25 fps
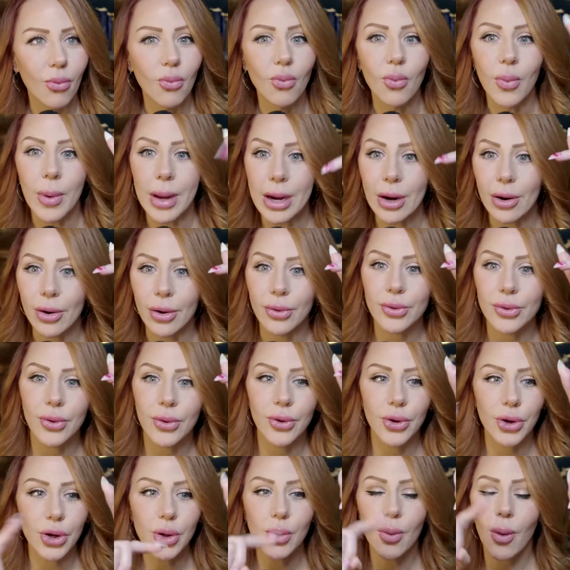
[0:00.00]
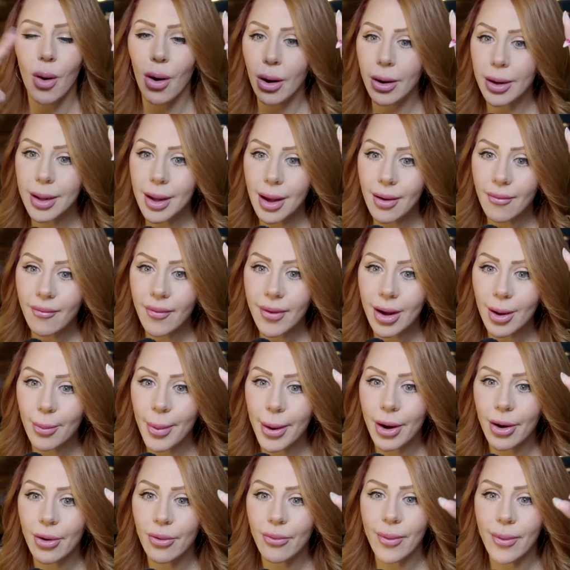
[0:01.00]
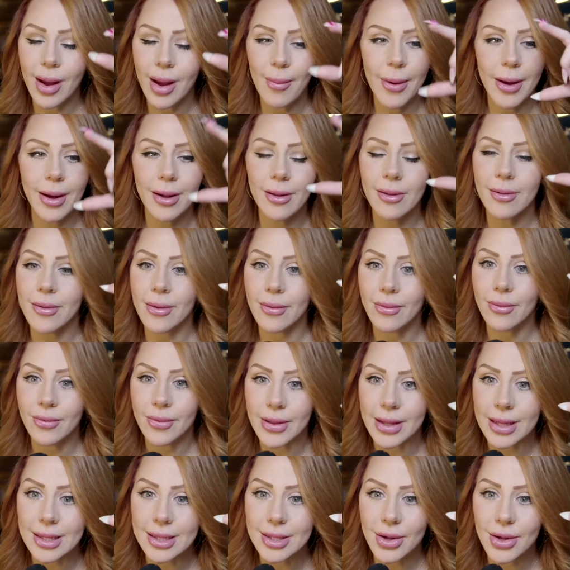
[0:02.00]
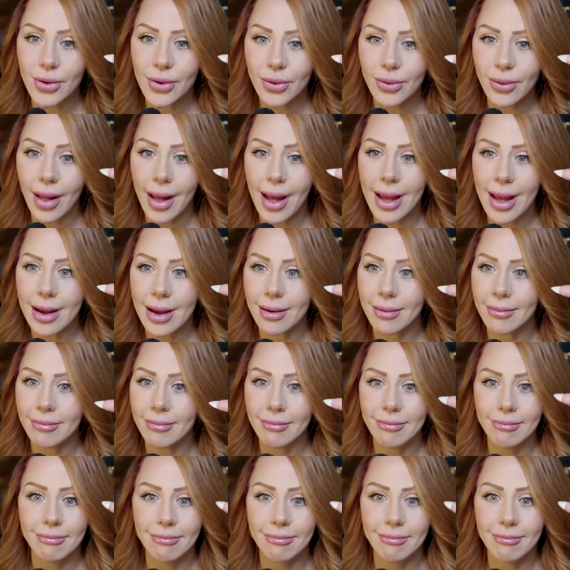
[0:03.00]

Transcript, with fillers: Weird. So do you already have like a pair of Ray-Bans and these are like